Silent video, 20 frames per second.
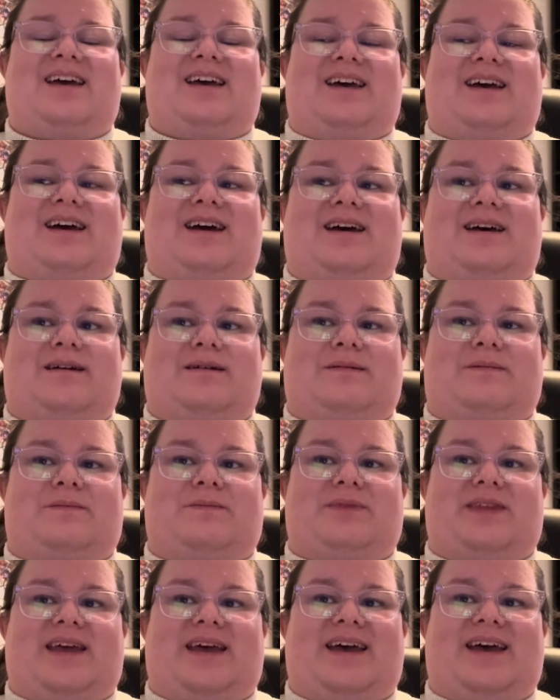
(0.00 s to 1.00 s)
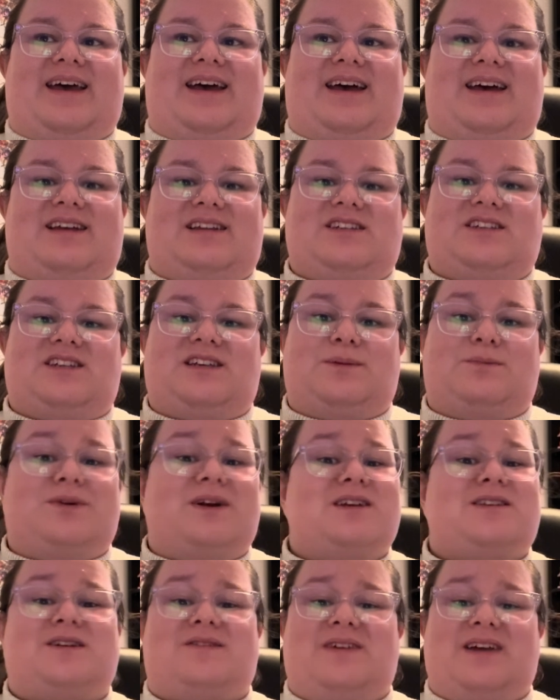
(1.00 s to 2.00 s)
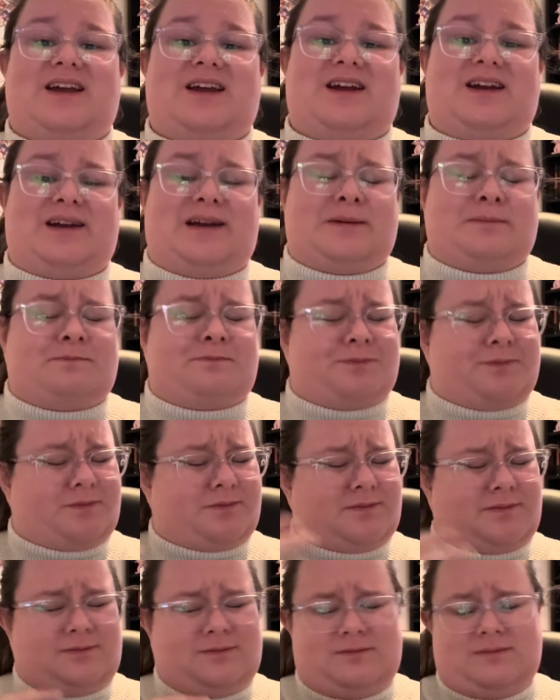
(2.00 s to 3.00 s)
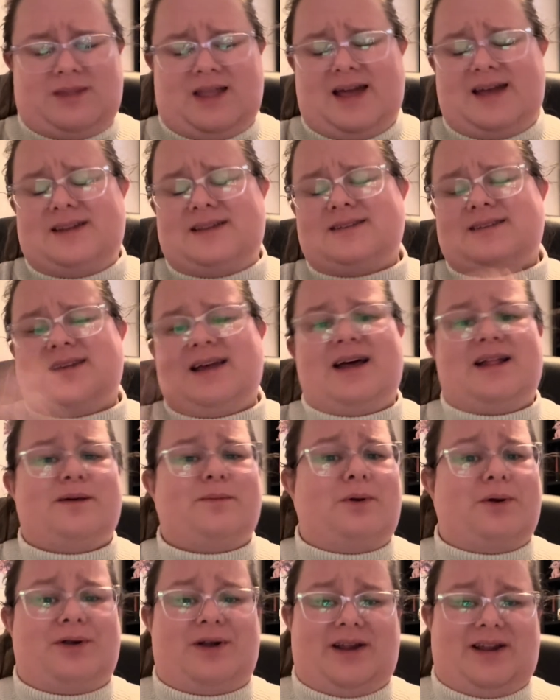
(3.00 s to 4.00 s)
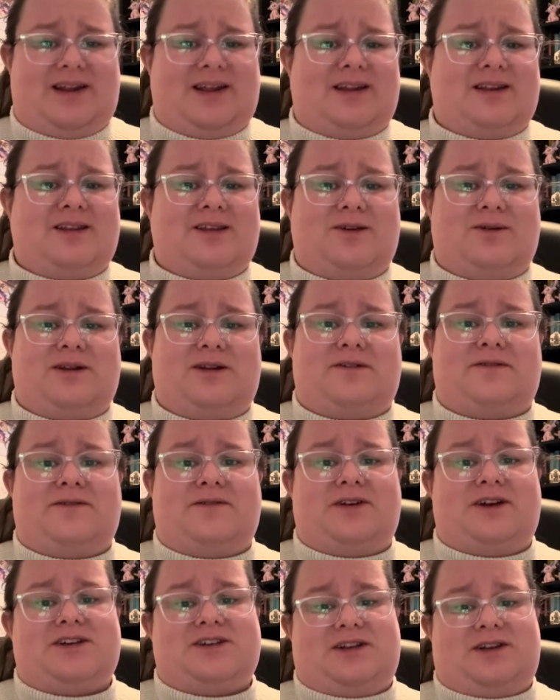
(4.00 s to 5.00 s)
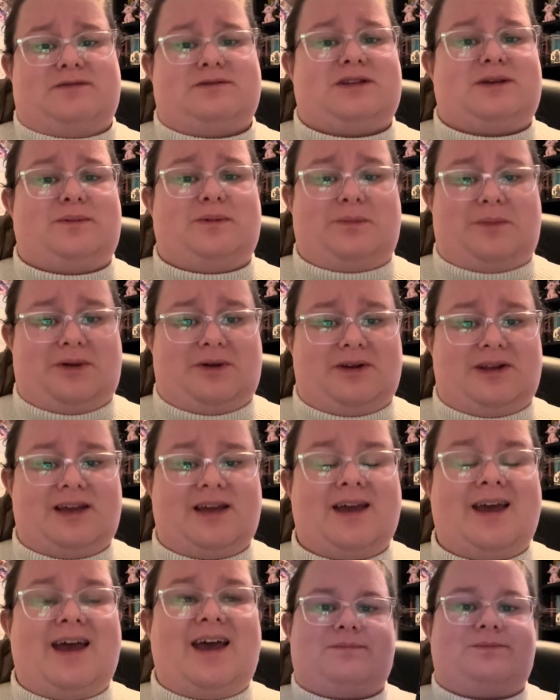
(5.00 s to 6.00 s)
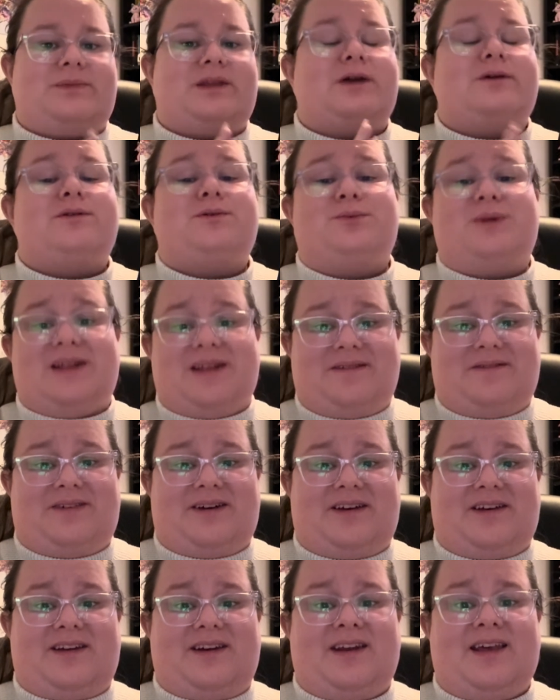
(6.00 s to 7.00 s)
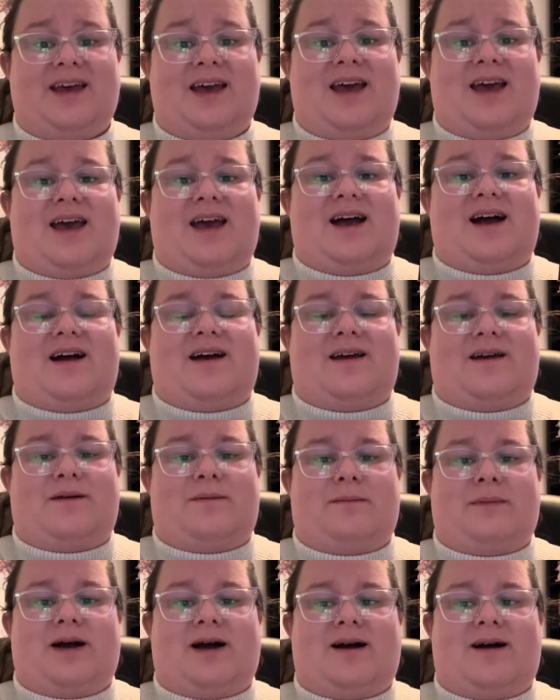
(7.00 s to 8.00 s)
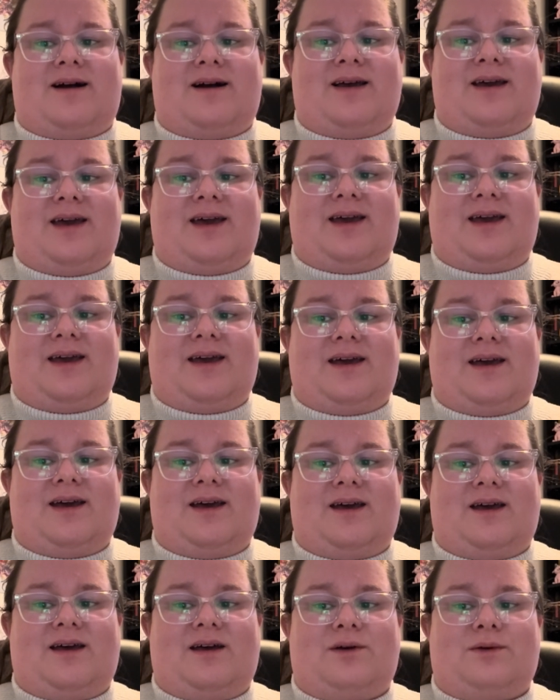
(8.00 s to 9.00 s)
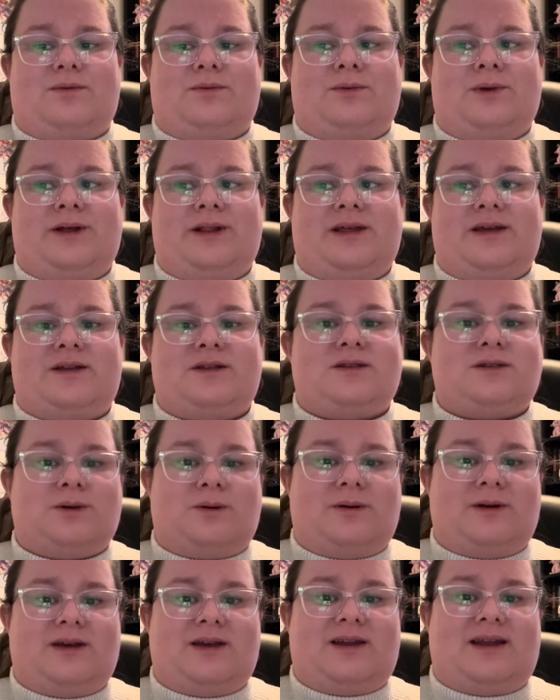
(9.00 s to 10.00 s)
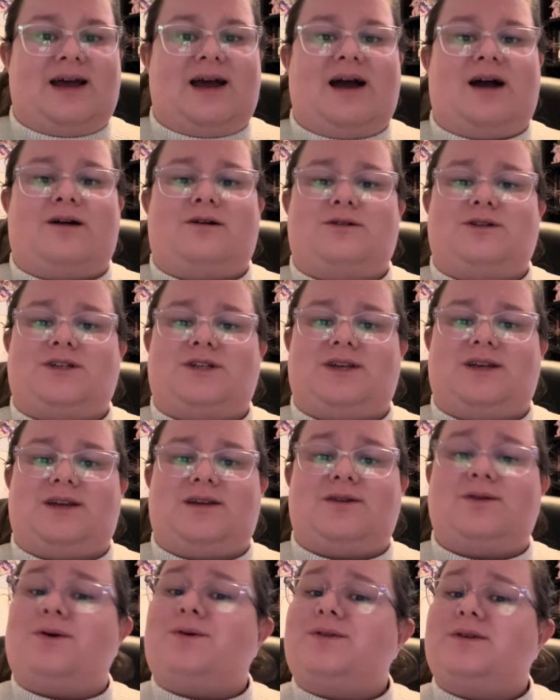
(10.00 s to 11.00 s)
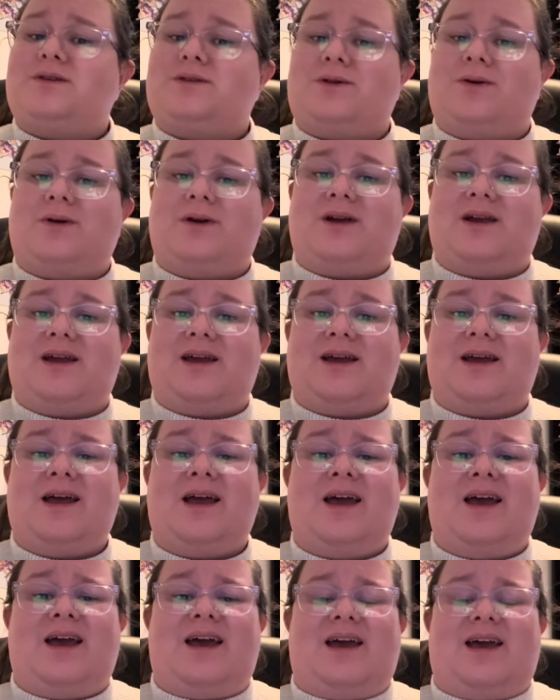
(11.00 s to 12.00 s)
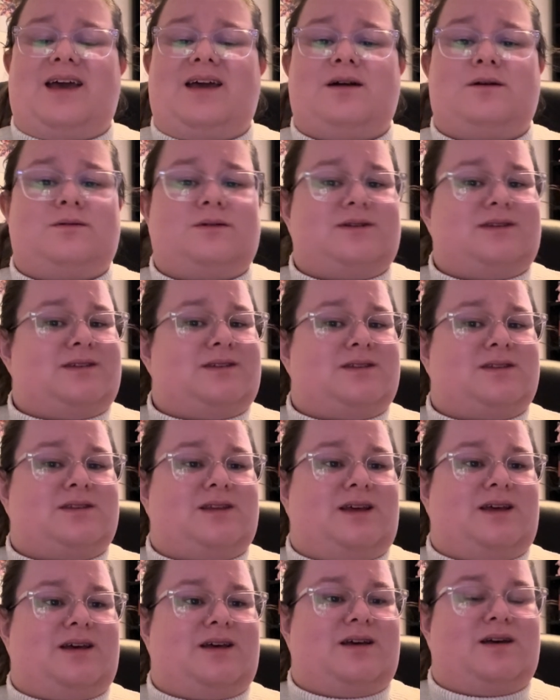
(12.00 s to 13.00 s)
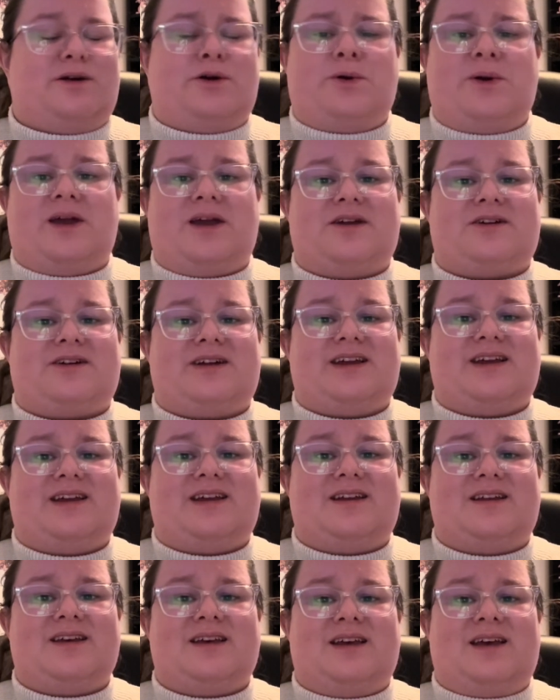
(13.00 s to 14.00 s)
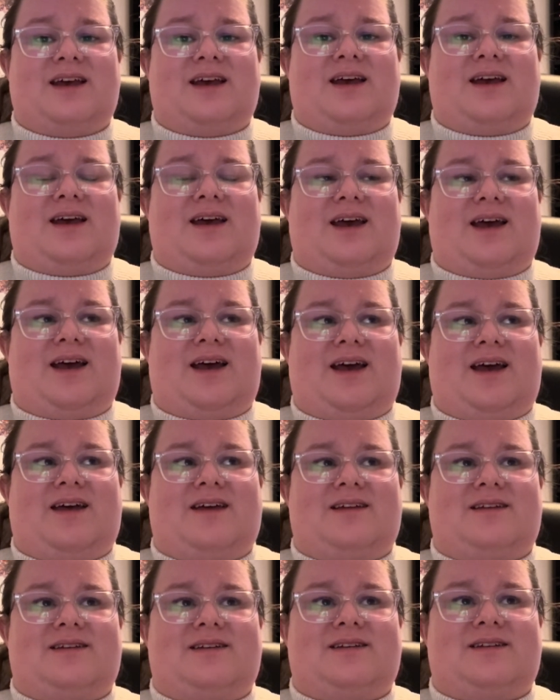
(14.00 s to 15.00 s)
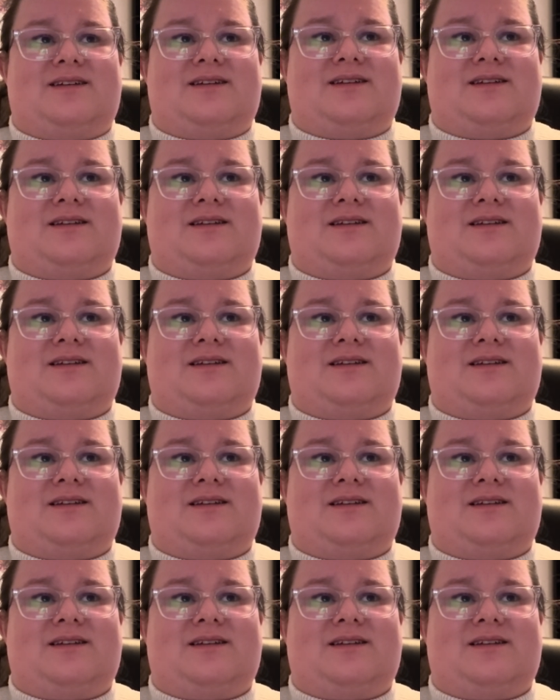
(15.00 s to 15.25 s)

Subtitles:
and she pricks her finger and is teleported into a different version of Sleeping Beauty. It was really fun. I really enjoyed how she told the story. It was a quick read, and